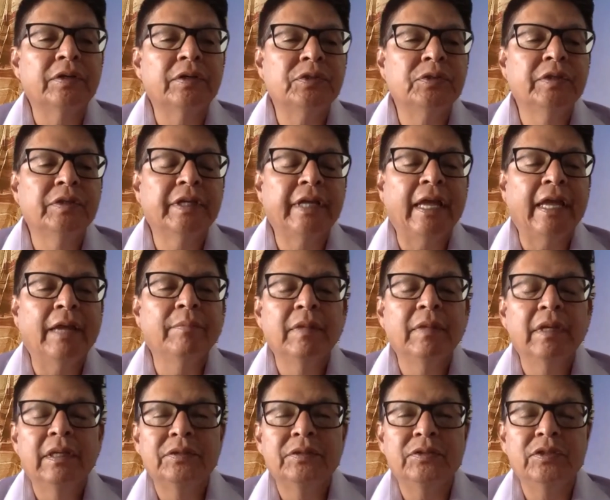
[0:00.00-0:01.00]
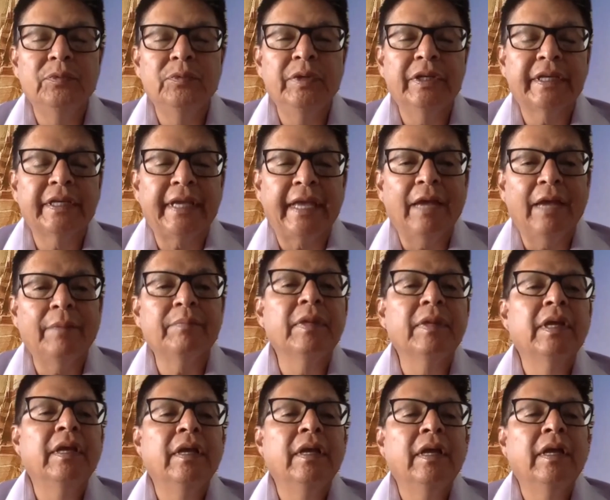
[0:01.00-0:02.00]
2-week camp
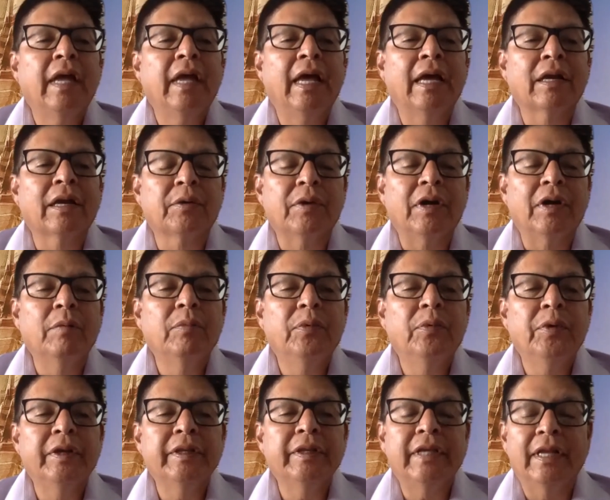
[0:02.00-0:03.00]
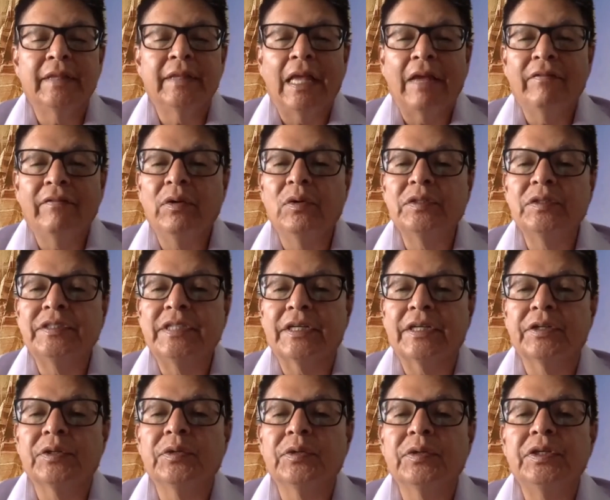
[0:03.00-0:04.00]
at Crown Point at Navajo
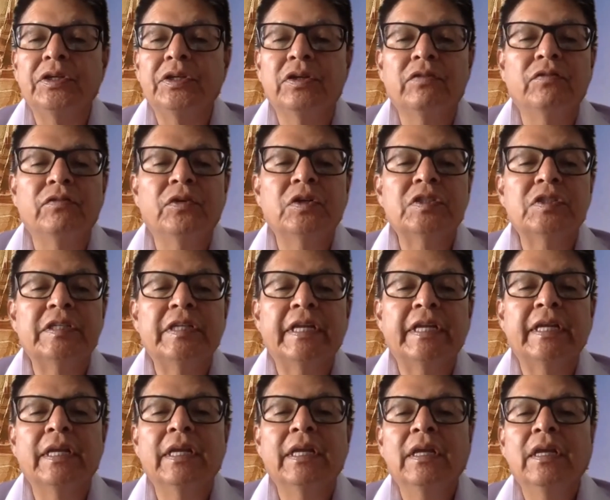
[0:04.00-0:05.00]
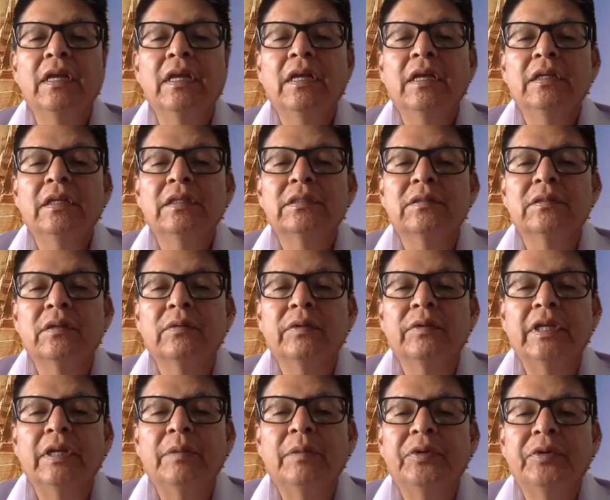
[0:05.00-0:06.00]
Technical University. So we
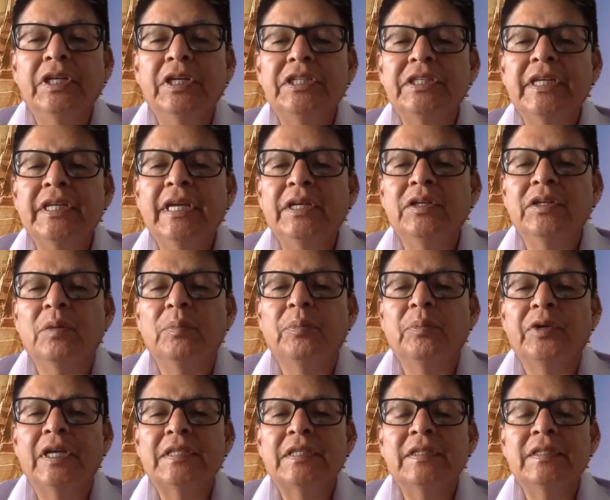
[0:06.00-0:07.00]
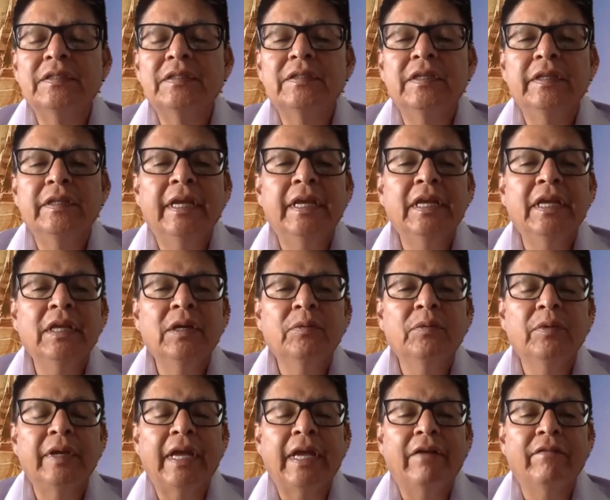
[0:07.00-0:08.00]
appreciate your presence today. We
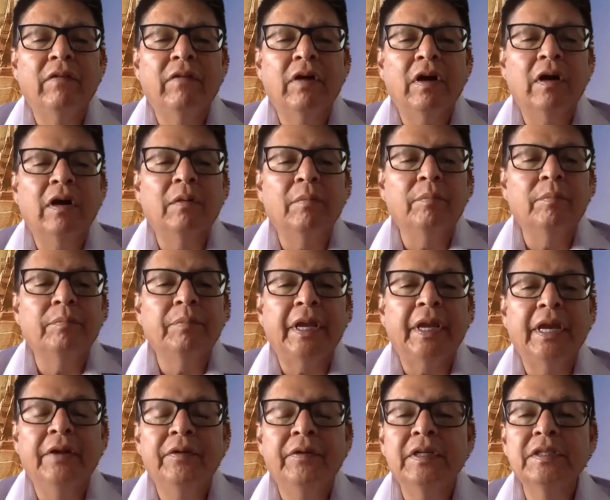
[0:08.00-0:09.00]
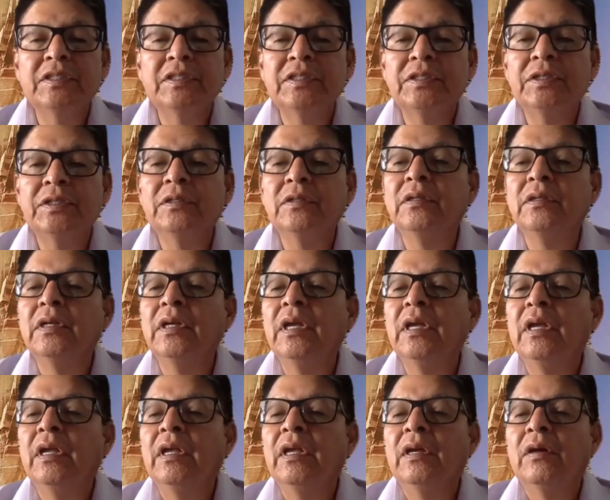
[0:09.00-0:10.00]
have parents too.
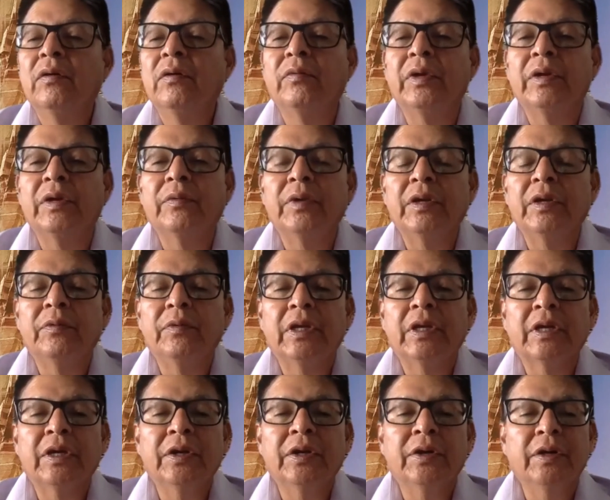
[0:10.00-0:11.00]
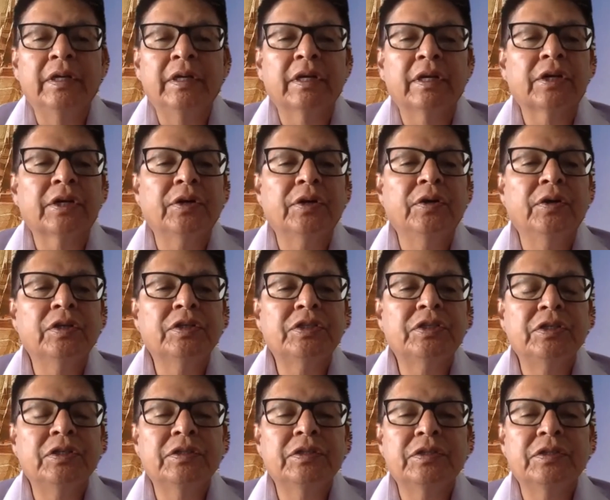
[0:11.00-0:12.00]
We encourage
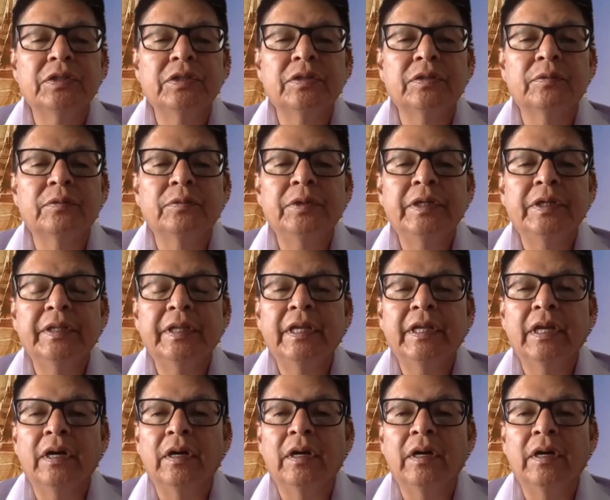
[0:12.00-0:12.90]
you to really